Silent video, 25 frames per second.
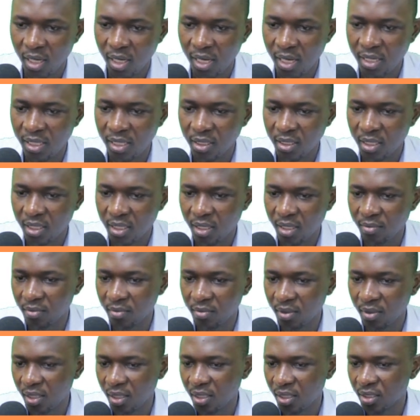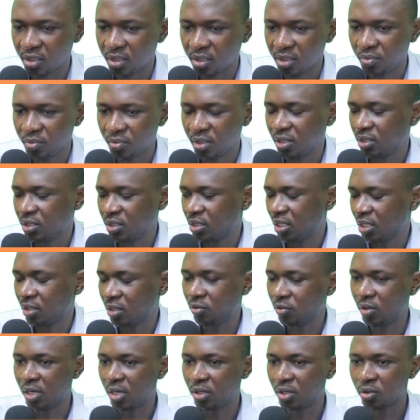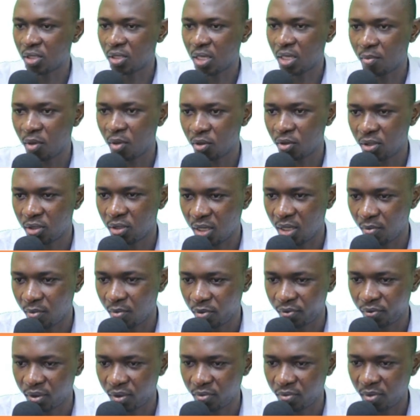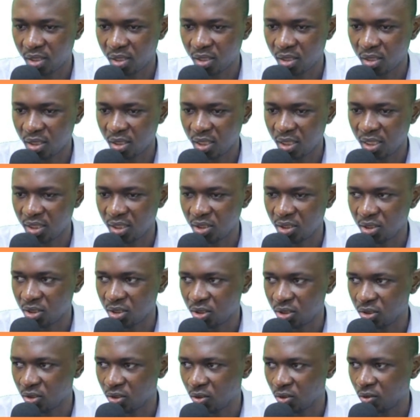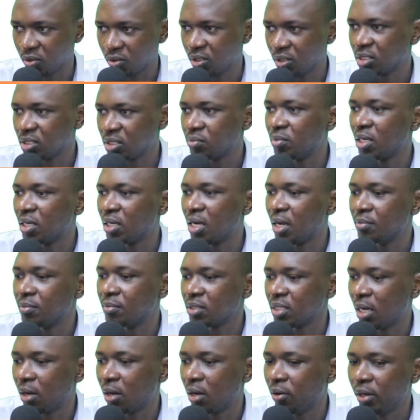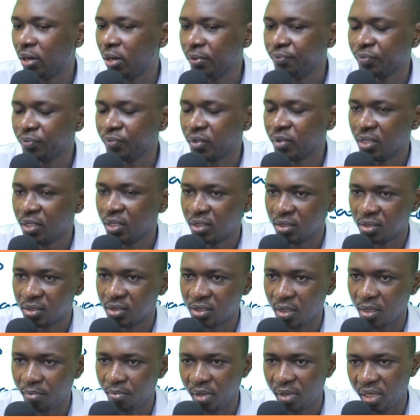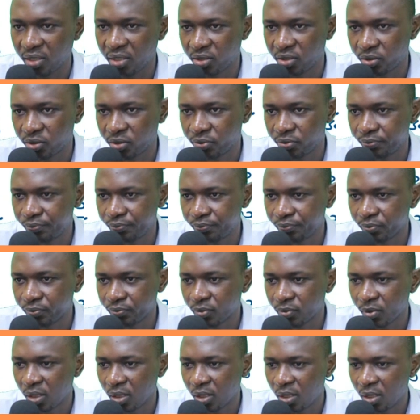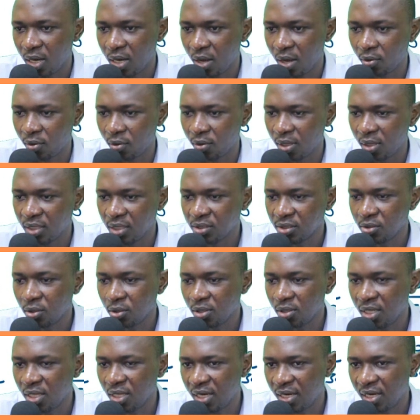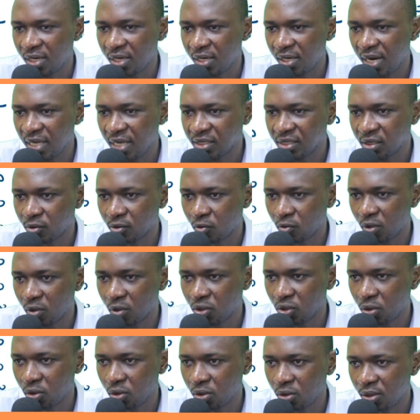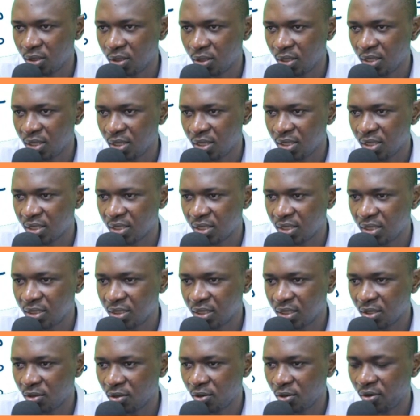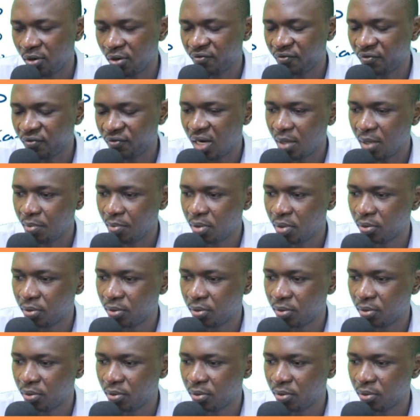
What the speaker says: income and expenditure. We are talking about non-profit making entity. So this becomes our surplus. Now, let's go to the last question. Kite Golf Club.